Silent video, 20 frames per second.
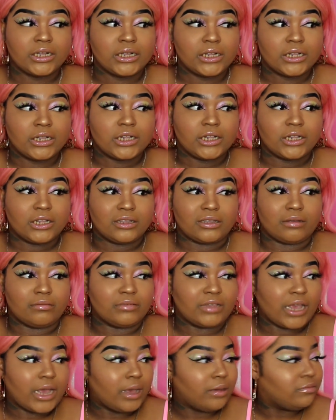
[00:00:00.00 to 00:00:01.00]

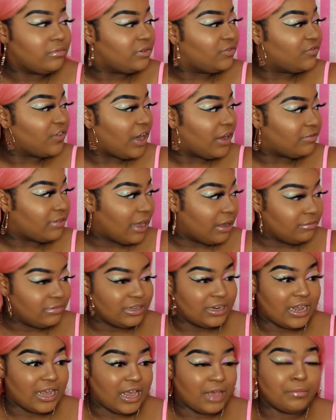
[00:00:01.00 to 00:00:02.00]
Sometimes 5 times
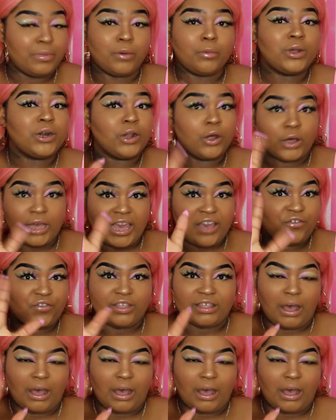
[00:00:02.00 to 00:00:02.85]
a day, but we're not here for